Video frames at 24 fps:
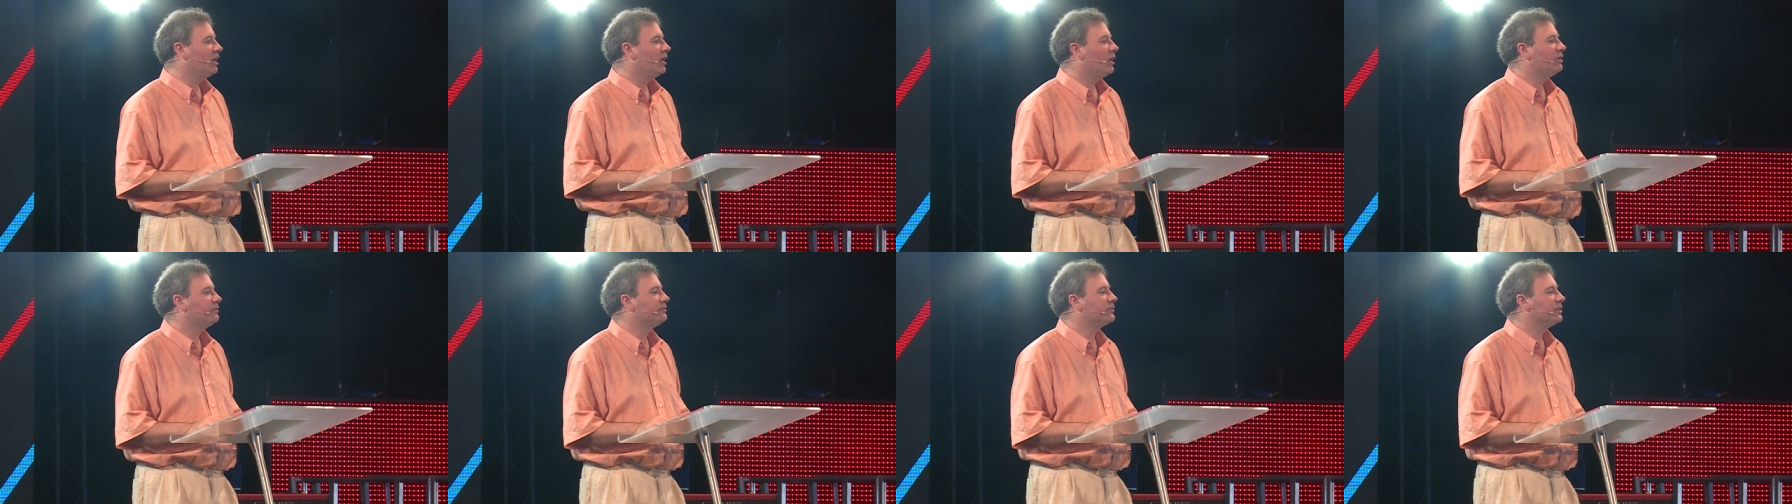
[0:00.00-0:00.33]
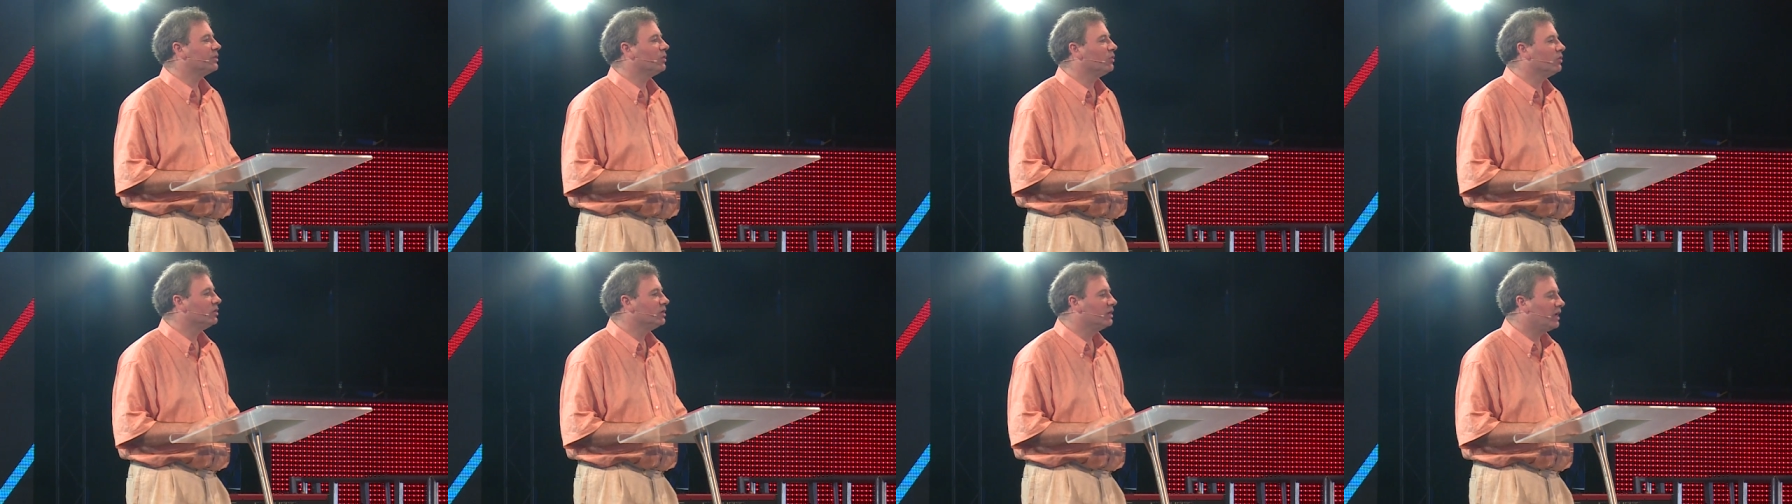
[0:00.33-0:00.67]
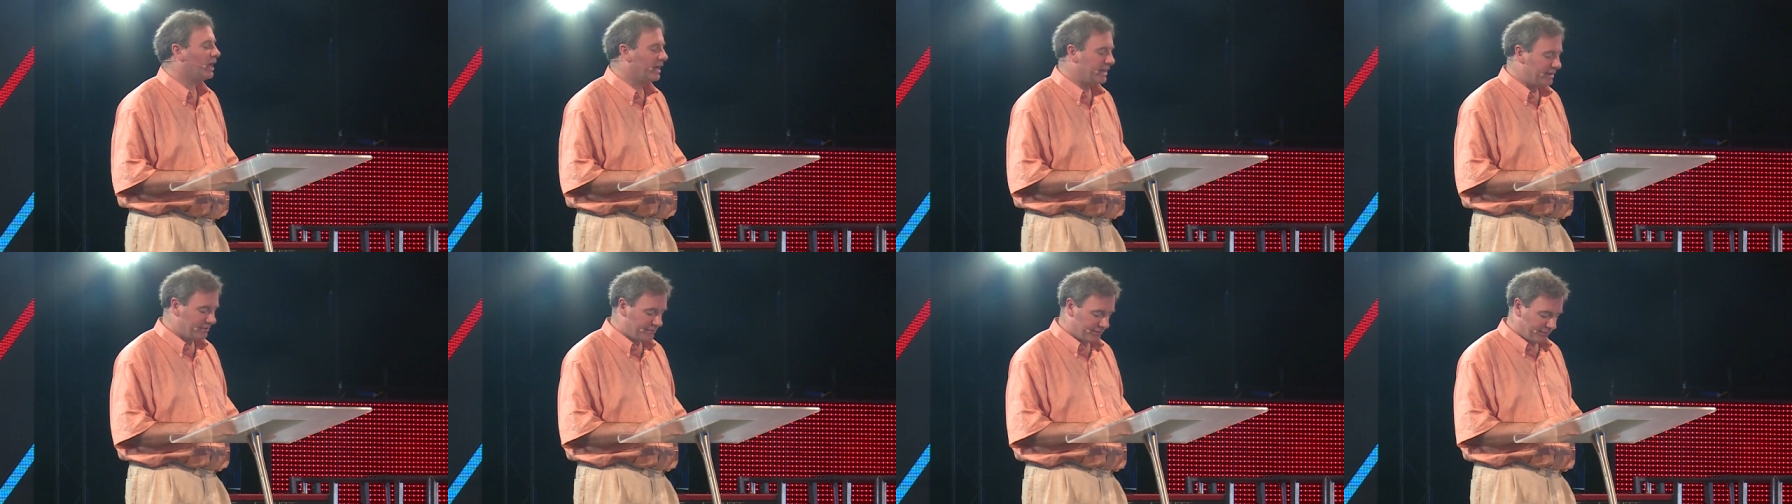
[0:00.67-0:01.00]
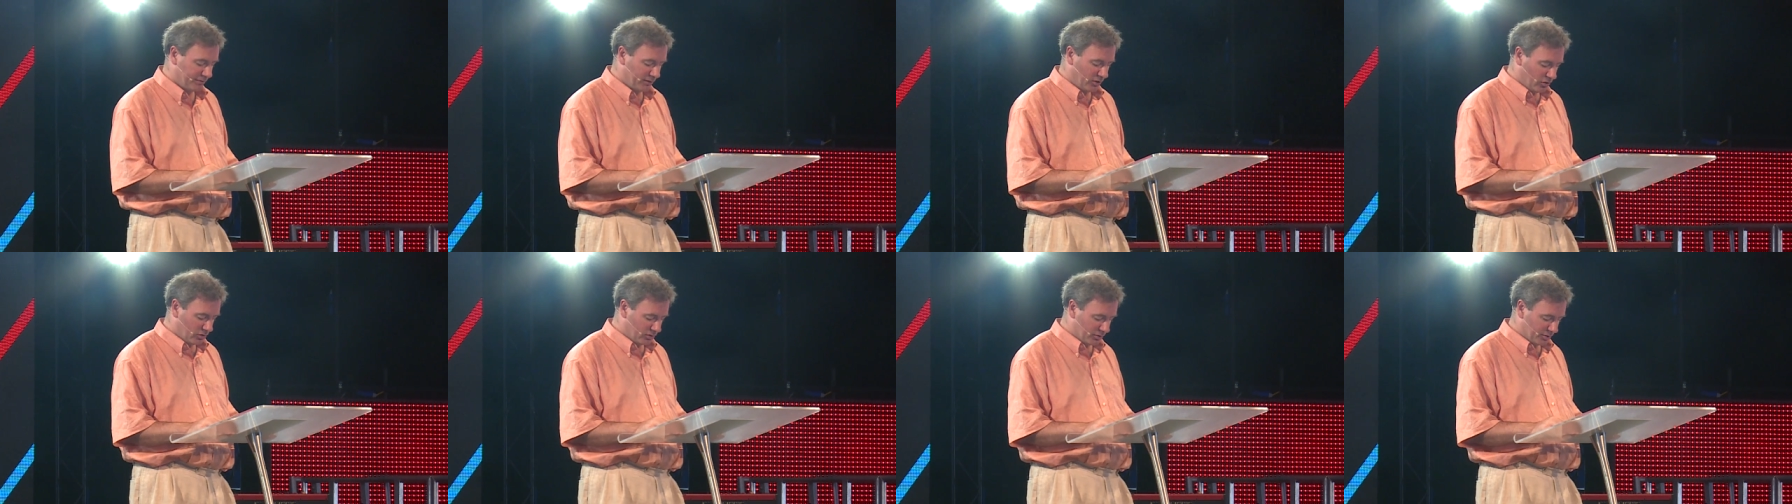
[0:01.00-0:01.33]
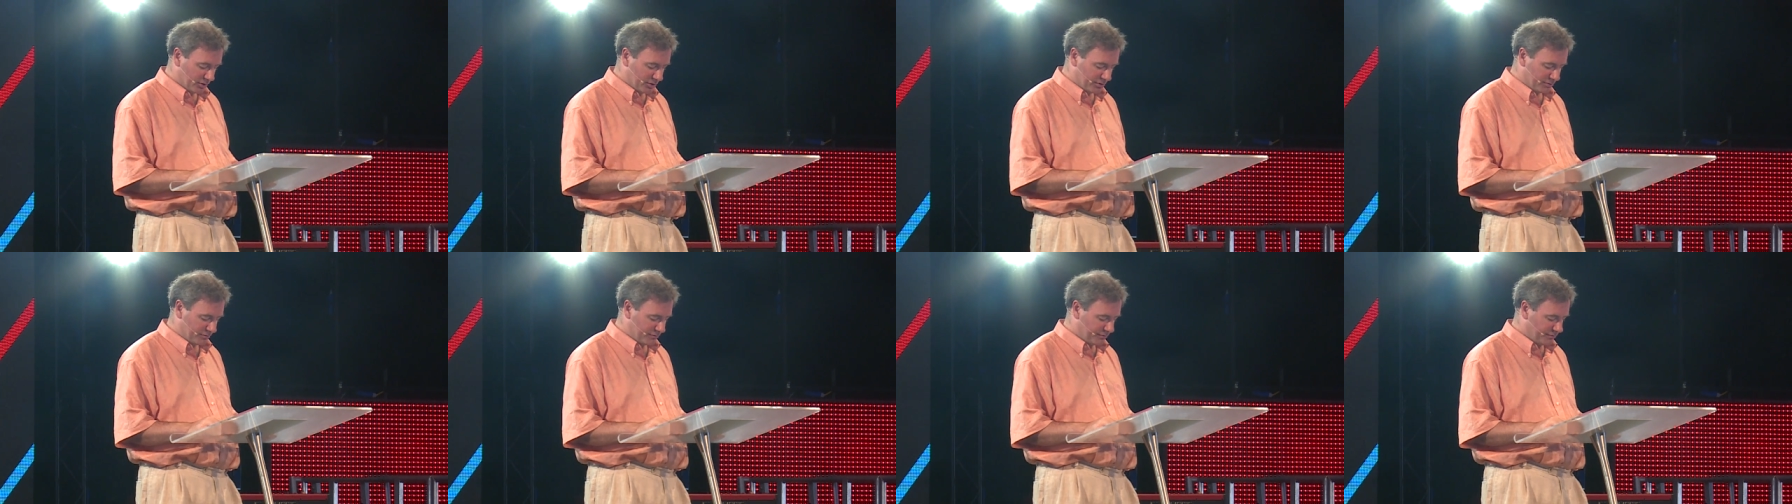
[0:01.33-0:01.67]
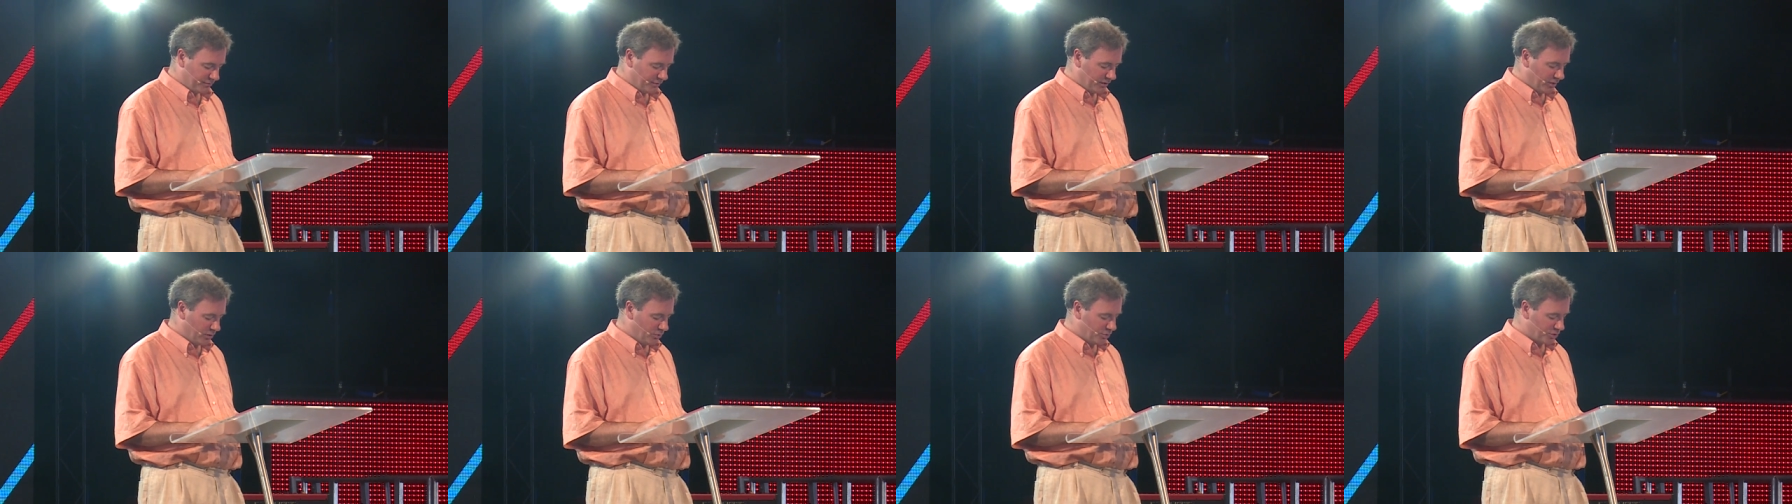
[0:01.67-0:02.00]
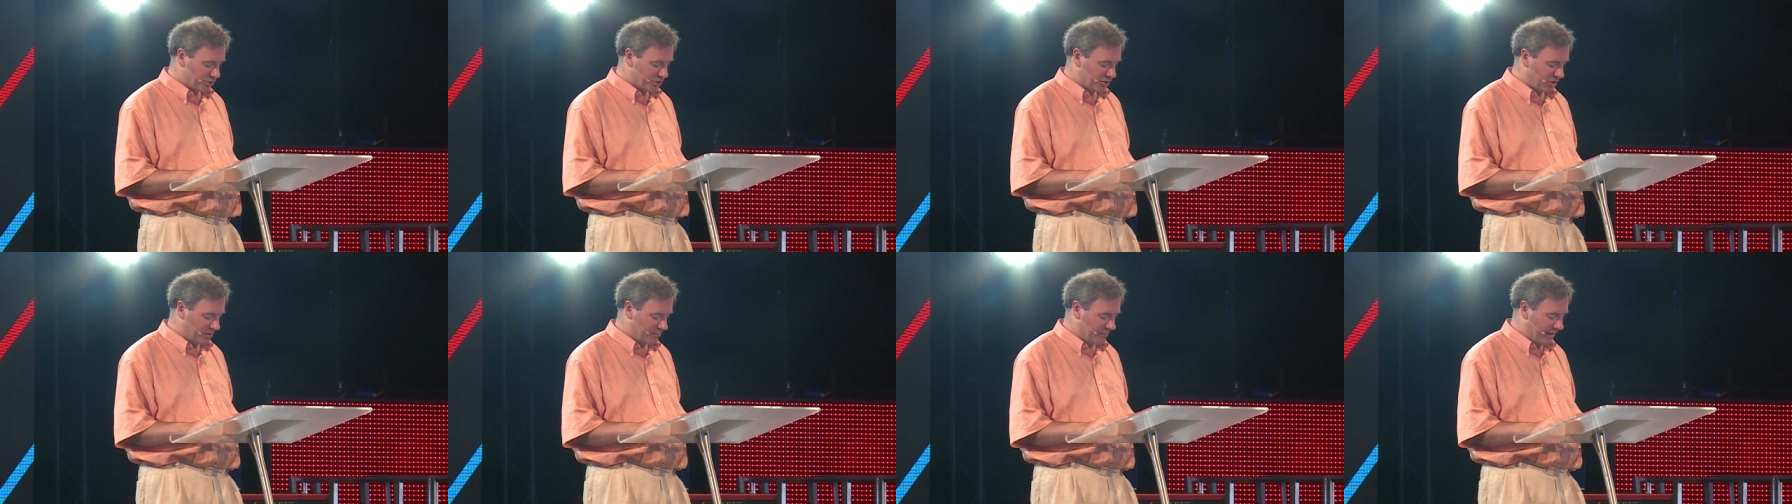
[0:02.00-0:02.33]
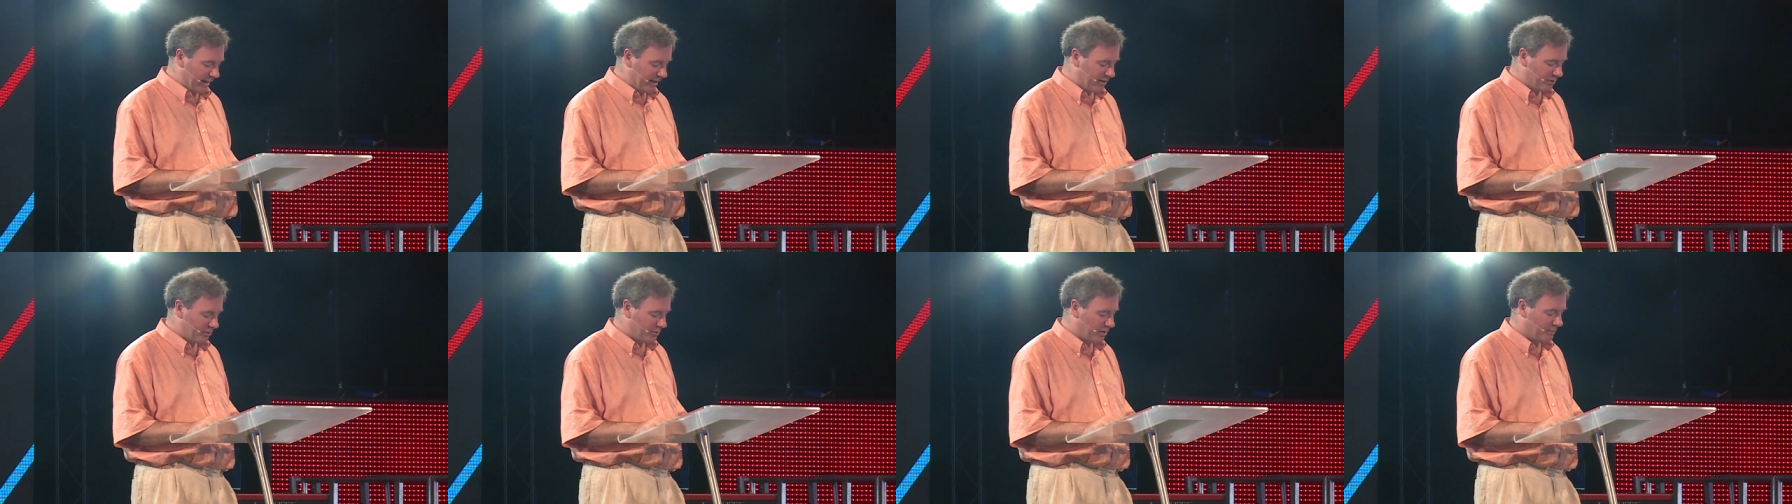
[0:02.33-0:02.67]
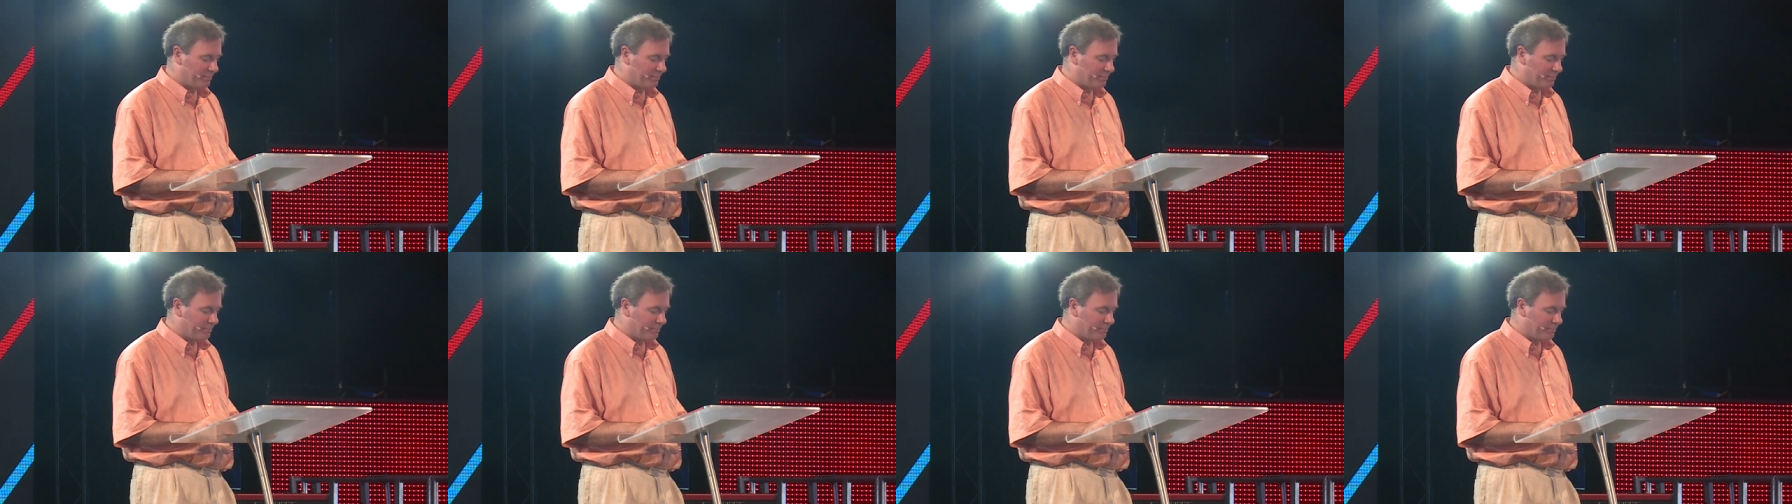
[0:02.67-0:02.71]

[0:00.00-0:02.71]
of your lifelong confusion about,